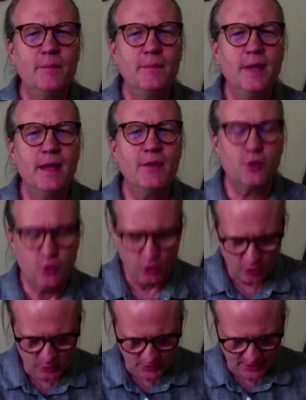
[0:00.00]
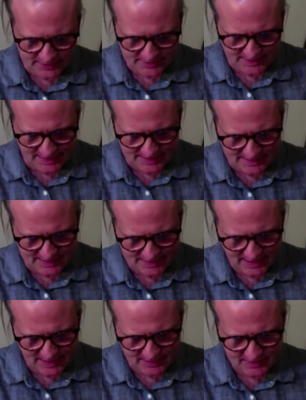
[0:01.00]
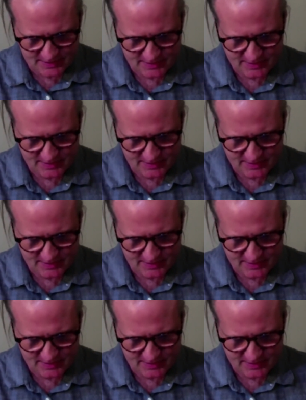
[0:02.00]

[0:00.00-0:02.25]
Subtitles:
And the core was, as it says,